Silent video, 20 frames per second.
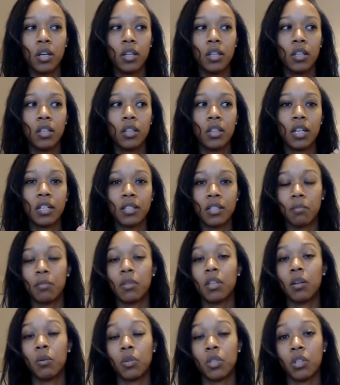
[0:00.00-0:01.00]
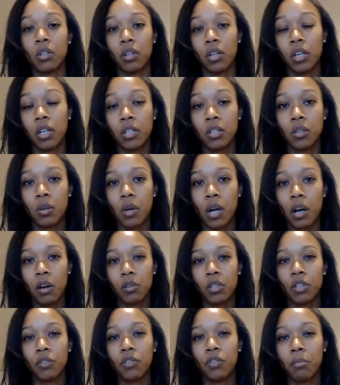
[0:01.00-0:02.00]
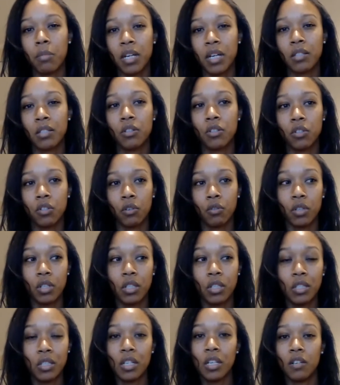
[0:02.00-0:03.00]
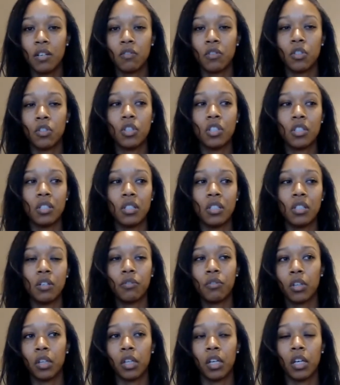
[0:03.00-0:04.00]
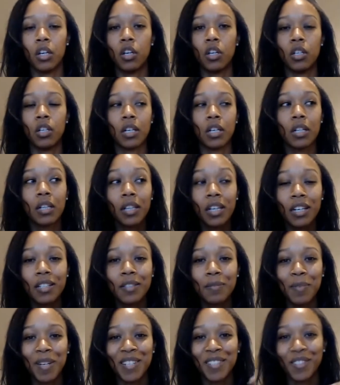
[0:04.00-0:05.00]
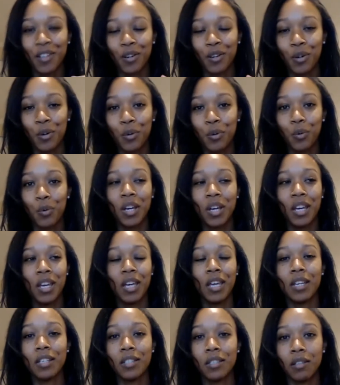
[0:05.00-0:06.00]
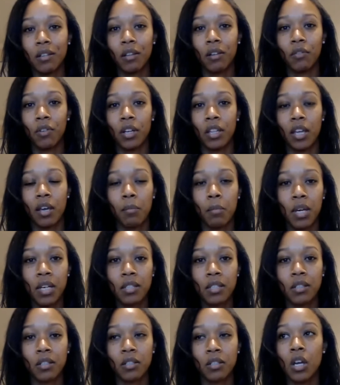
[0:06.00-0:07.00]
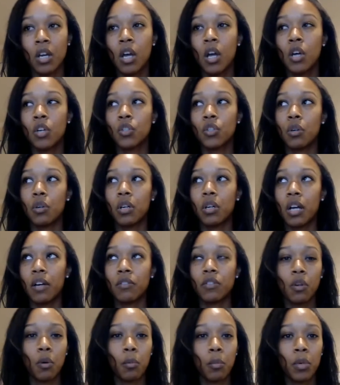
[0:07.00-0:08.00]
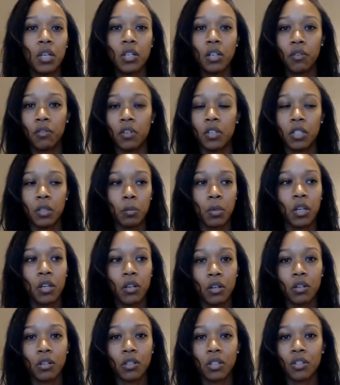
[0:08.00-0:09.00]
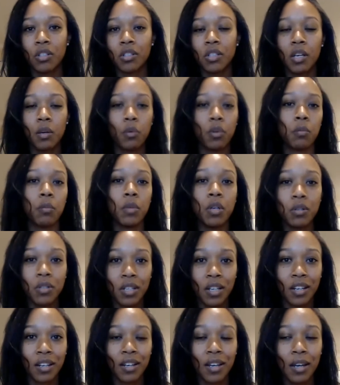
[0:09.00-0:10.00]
that's something that we should look into, how different messages are received just differently, and it clicks based on who is delivering that message. So you could have so many different speakers, just like with music.